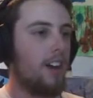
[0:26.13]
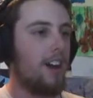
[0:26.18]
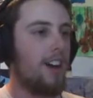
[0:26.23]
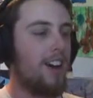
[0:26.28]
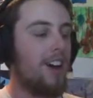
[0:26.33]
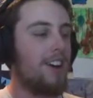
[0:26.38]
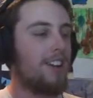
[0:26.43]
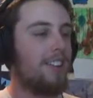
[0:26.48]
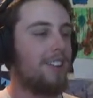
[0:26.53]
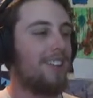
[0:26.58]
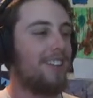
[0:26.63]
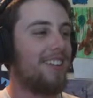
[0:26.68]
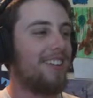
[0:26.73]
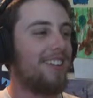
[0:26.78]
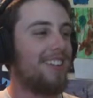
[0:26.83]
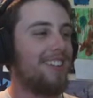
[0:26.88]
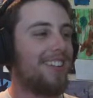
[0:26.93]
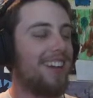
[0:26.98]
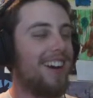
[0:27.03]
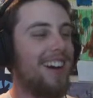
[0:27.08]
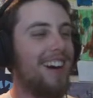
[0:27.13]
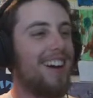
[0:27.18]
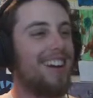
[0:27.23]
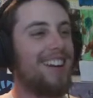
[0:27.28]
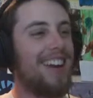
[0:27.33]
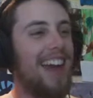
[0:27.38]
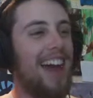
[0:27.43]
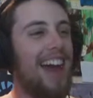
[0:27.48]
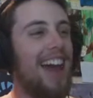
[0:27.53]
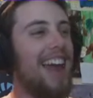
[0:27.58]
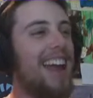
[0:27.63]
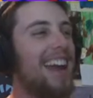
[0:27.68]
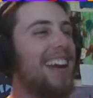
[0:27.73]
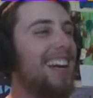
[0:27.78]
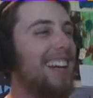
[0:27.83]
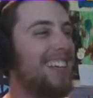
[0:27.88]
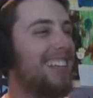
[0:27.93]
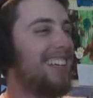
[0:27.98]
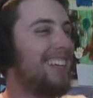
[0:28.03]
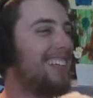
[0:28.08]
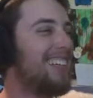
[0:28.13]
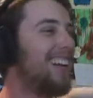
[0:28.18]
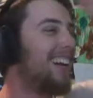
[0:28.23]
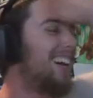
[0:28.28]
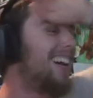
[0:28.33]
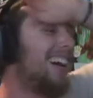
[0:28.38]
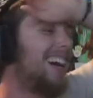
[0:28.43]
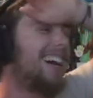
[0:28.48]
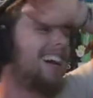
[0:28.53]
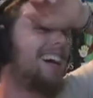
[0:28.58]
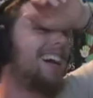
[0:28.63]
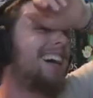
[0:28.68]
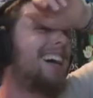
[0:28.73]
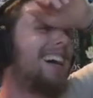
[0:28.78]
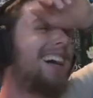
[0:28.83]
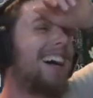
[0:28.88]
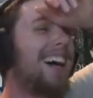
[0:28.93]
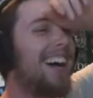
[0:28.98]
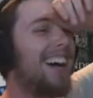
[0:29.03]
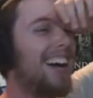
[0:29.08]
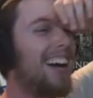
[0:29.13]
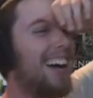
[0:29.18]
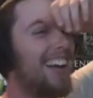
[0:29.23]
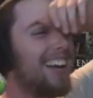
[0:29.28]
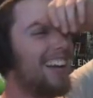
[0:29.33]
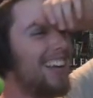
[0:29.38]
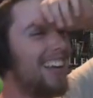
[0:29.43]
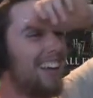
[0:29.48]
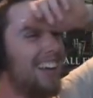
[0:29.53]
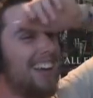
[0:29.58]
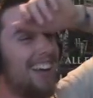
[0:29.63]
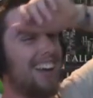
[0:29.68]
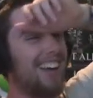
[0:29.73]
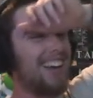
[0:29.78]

I'm stuck oh. on a computer shop. Okay. It's sealed.